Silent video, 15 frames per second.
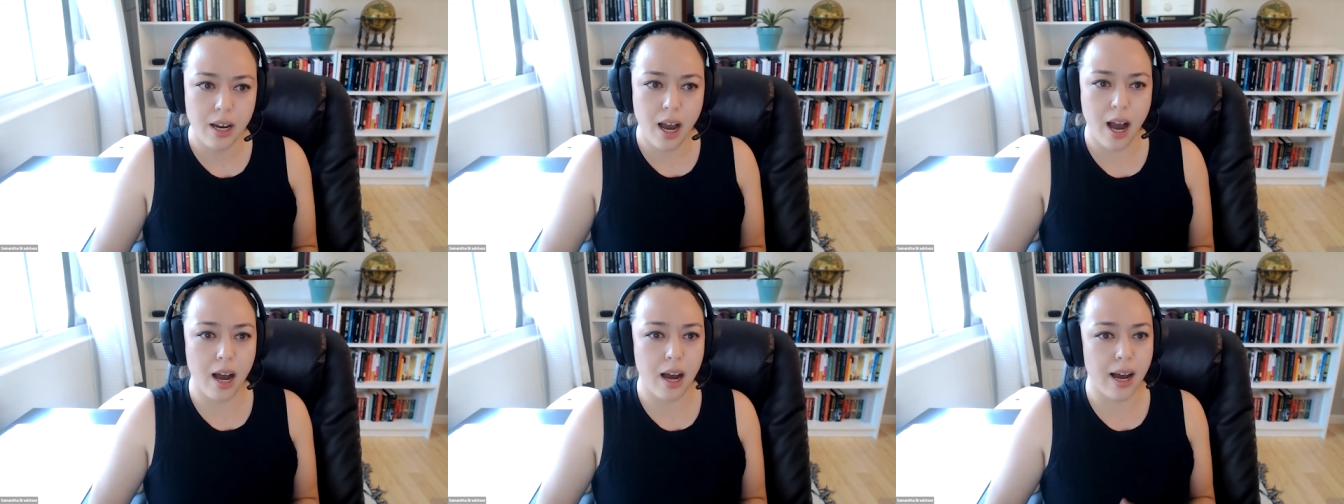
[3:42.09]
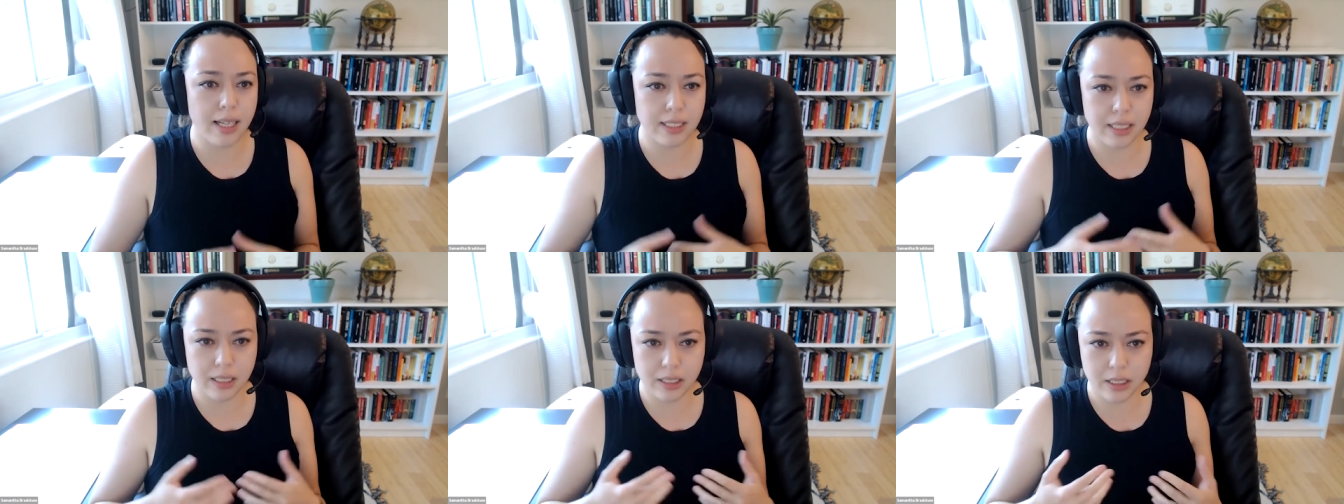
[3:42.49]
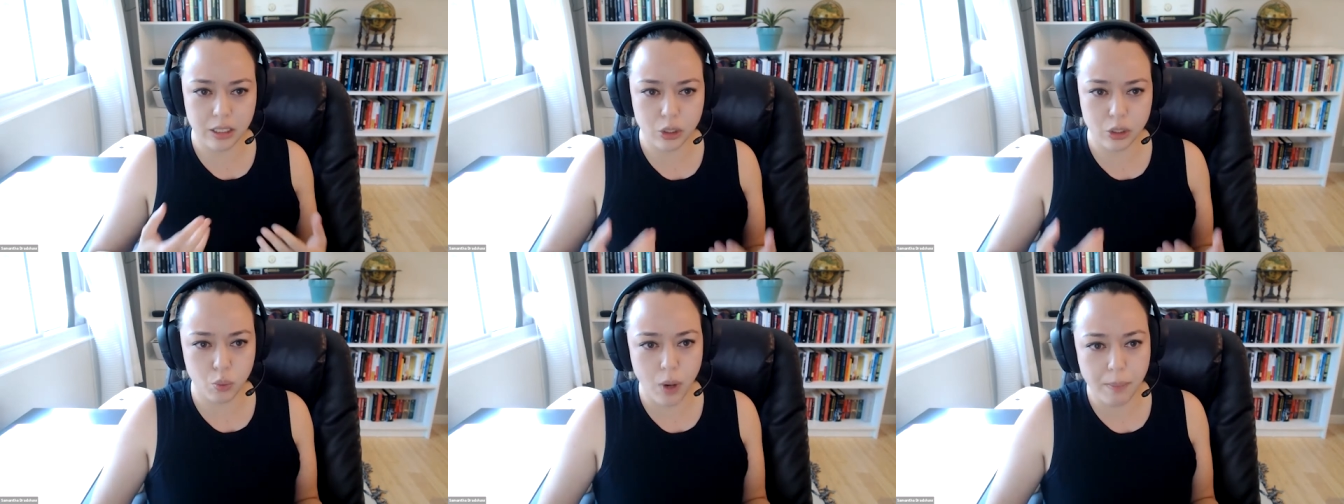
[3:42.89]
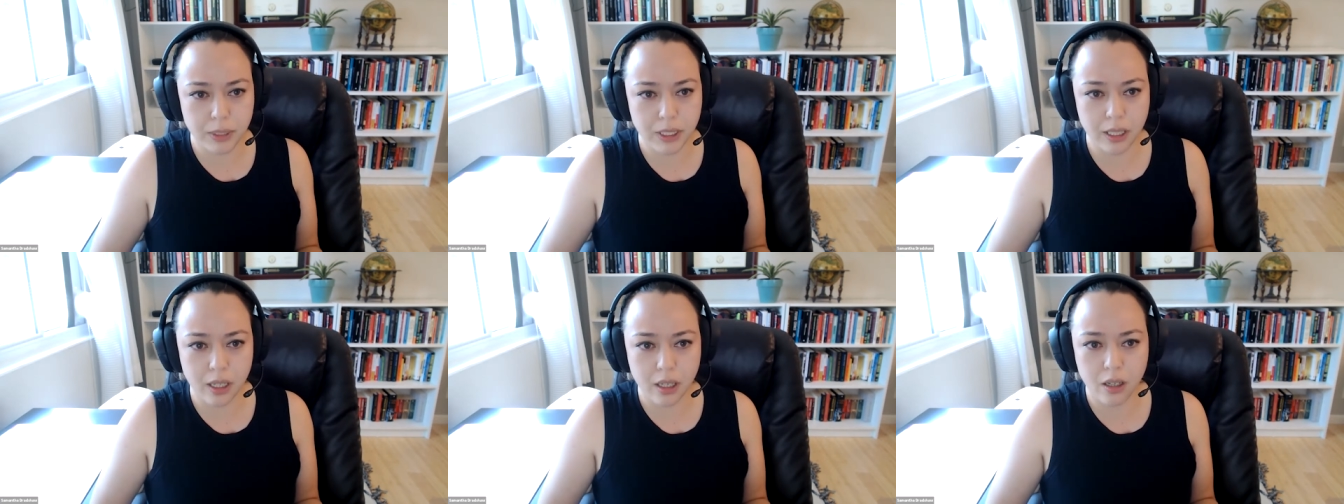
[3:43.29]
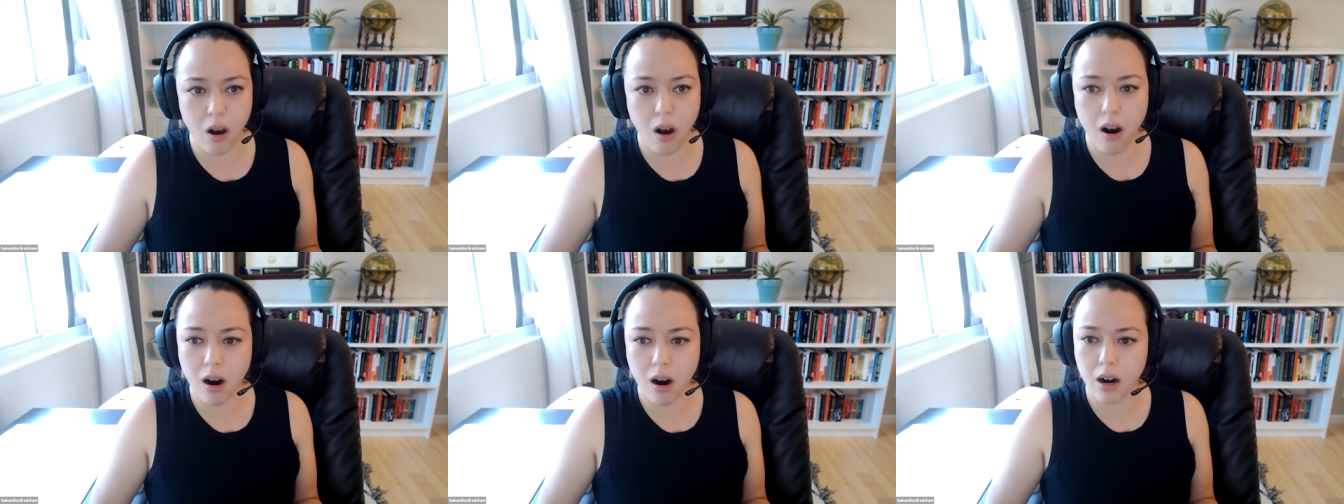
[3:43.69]
uh, has it disrupted
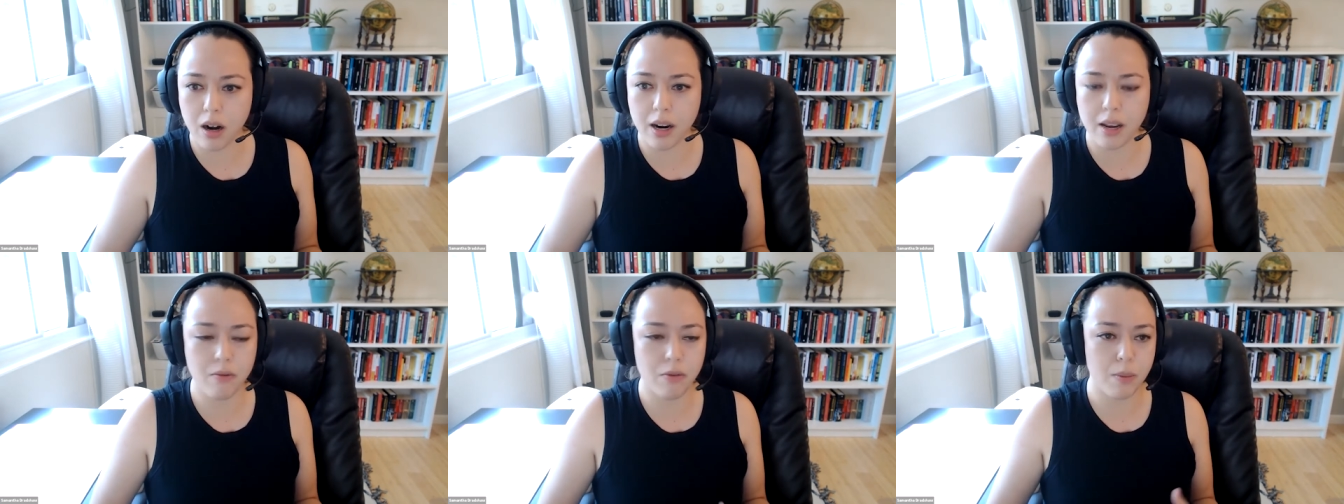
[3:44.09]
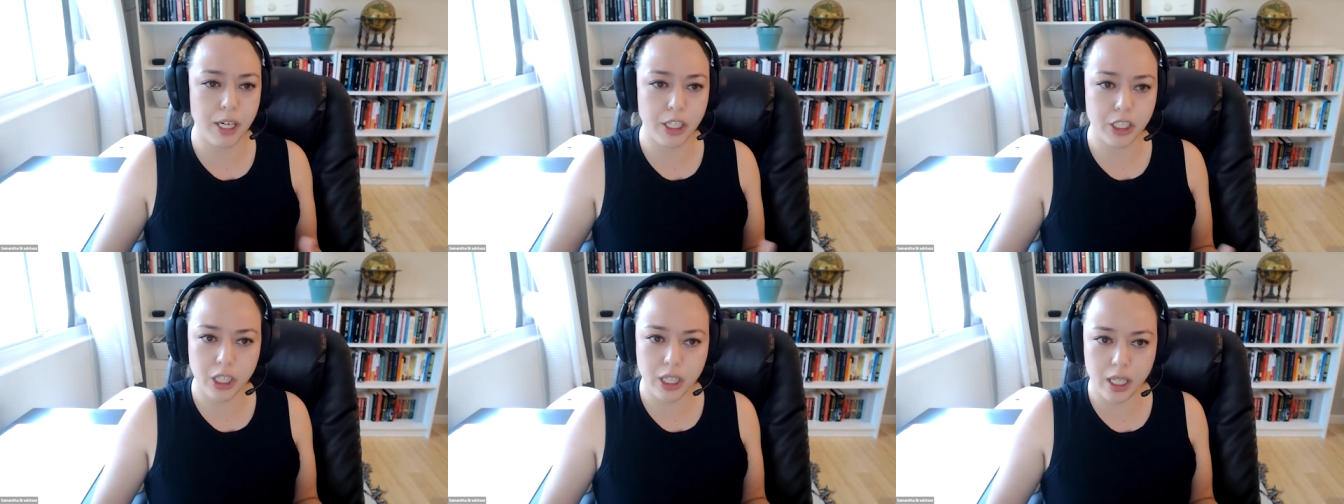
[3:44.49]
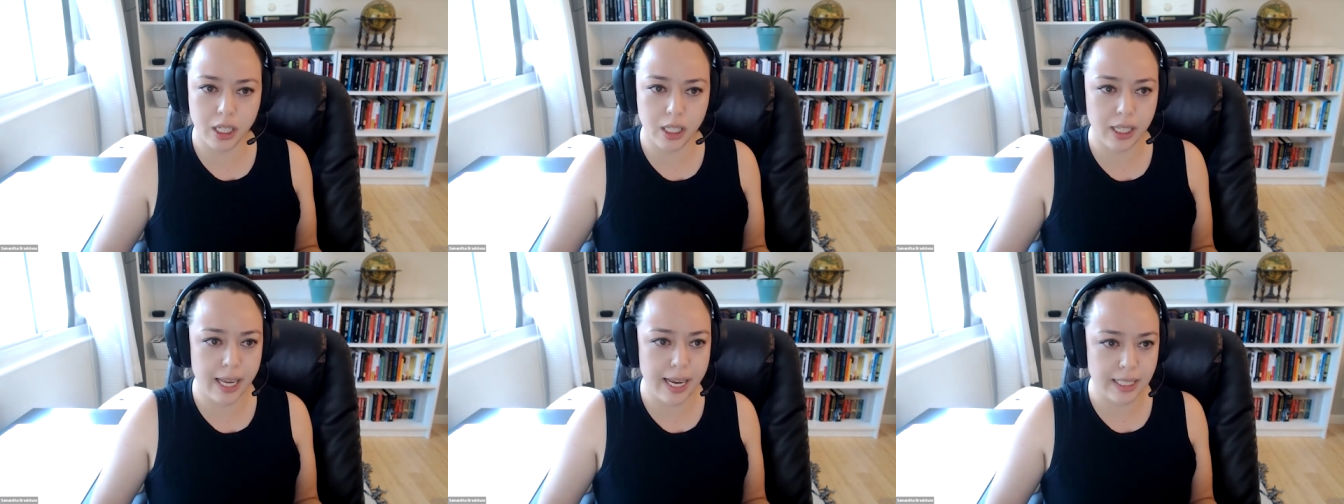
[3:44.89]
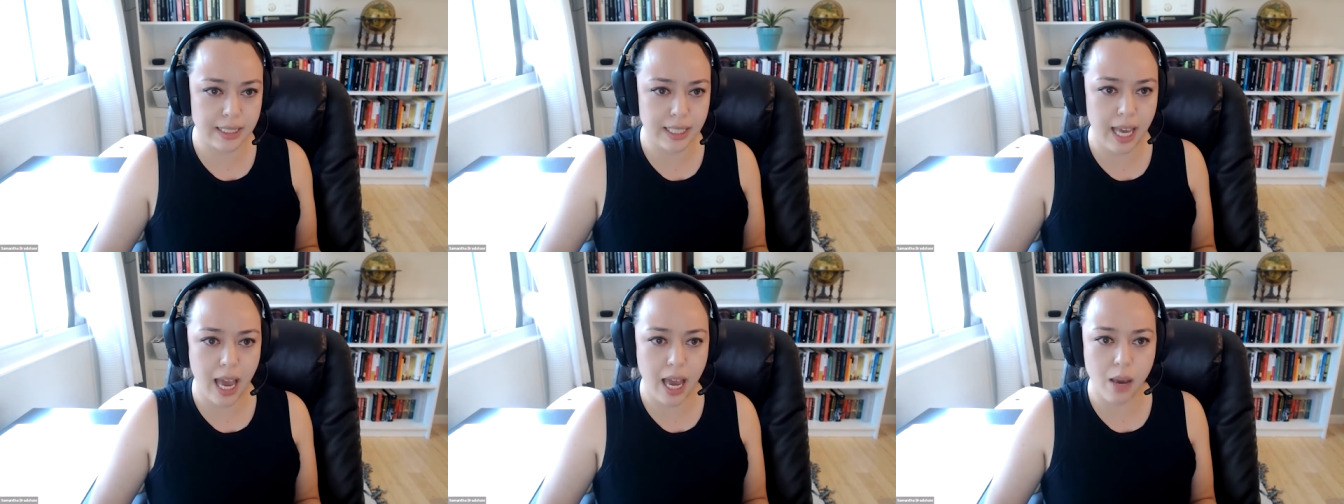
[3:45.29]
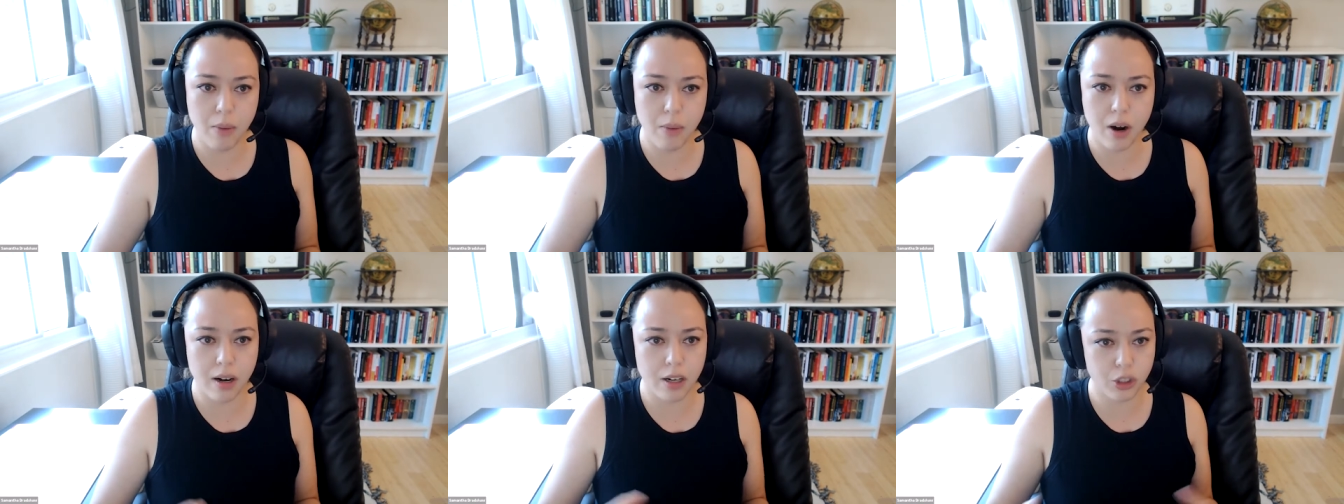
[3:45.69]
our information landscape
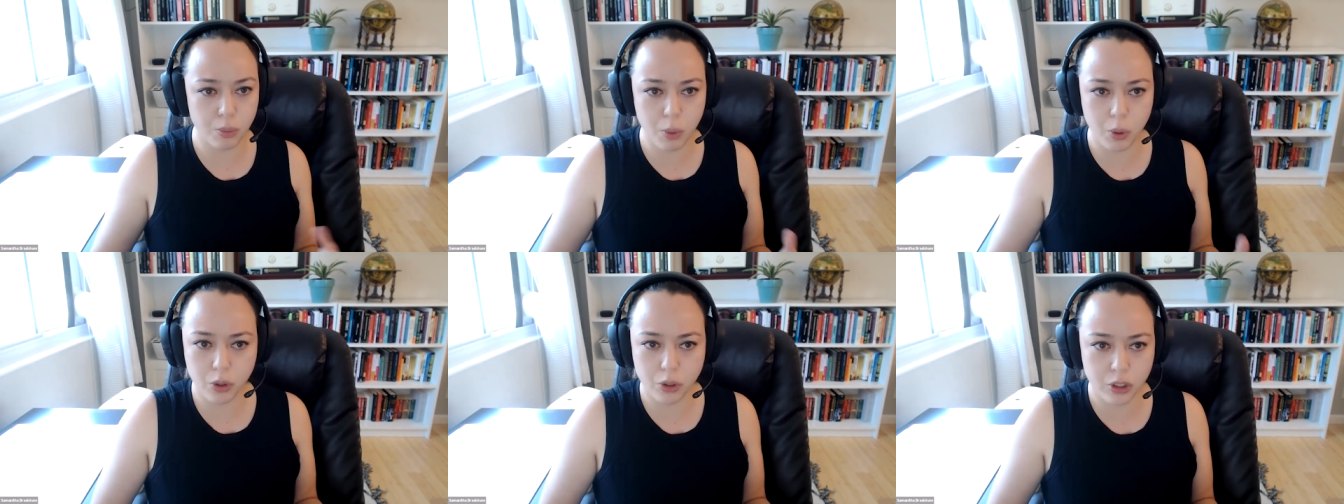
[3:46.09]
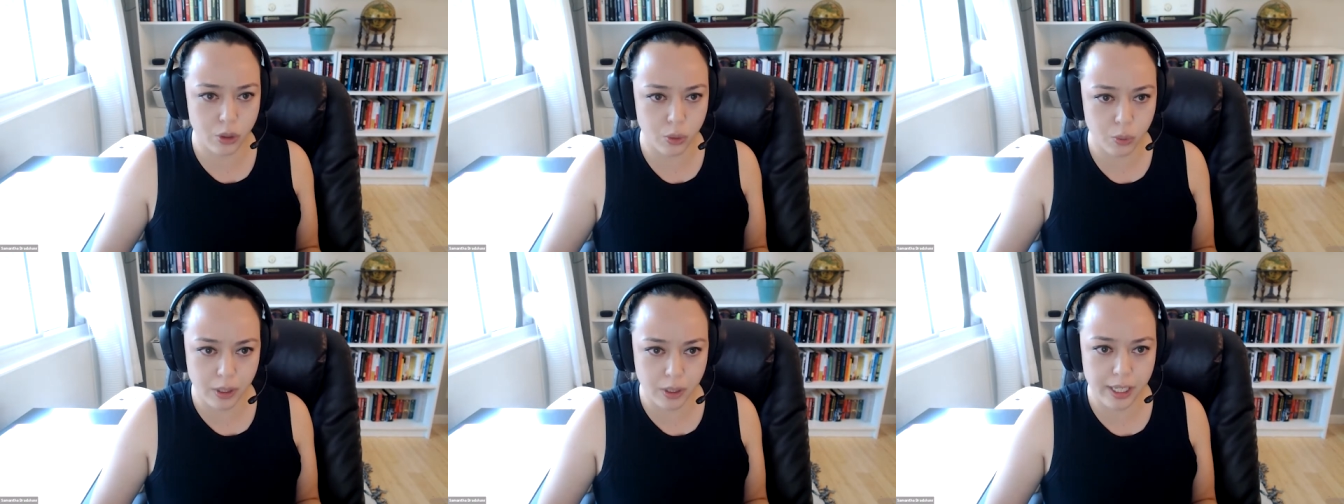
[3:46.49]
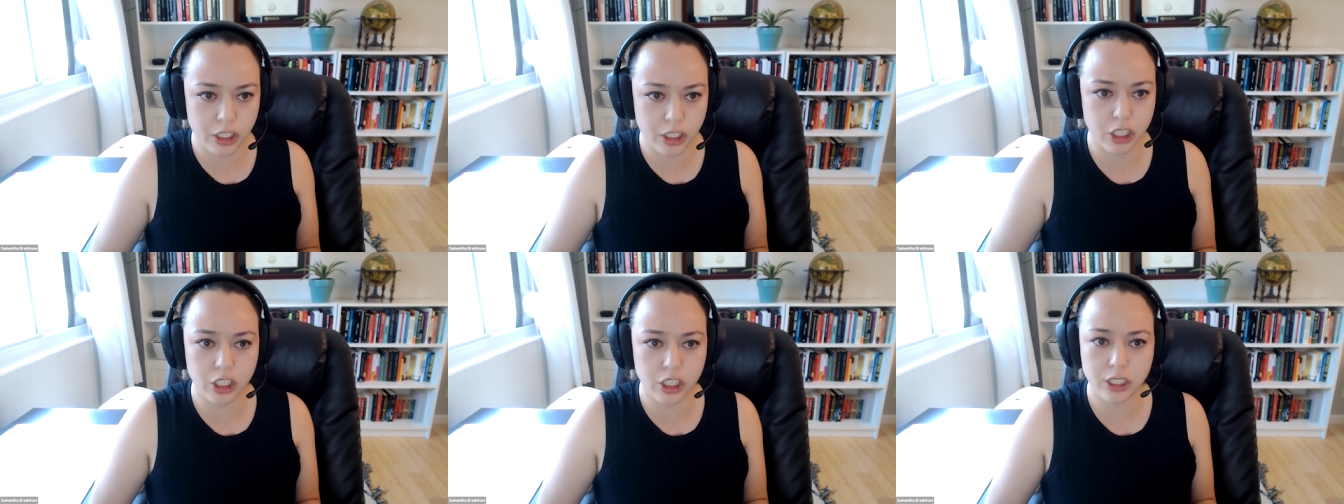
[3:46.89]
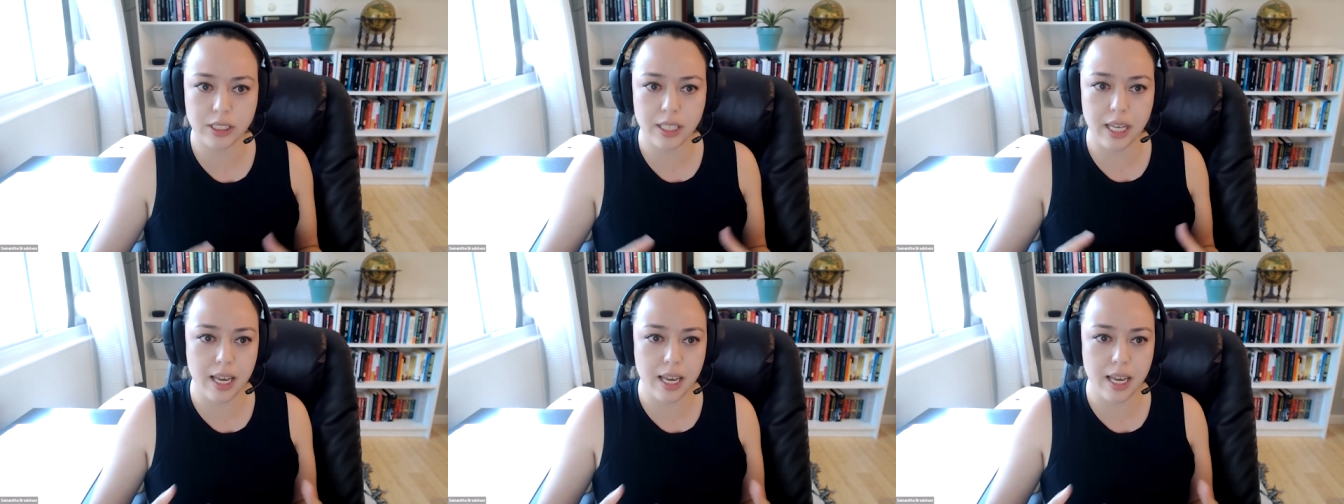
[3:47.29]
our interpersonal relations